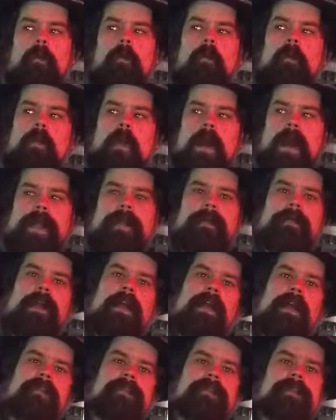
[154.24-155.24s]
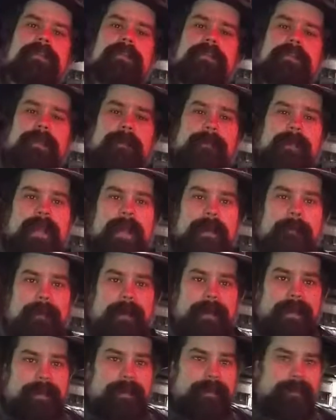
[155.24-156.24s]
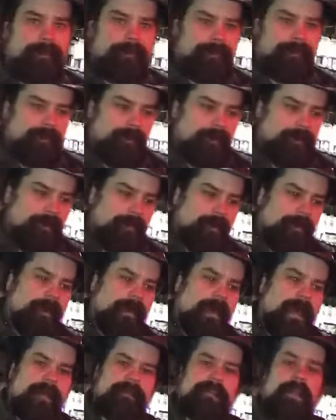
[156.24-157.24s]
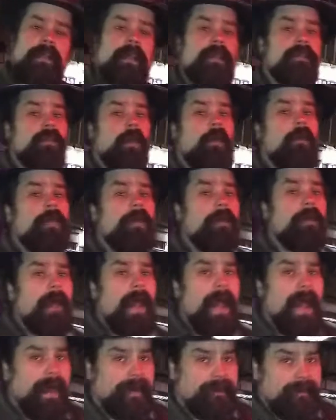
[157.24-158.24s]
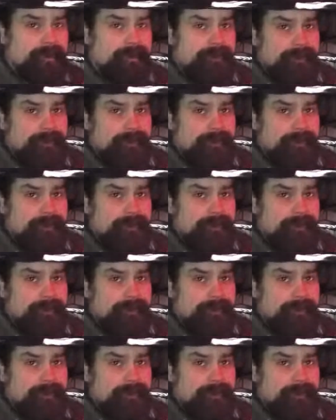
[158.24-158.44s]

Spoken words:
why don't I steal some of that money? And so they stole their act.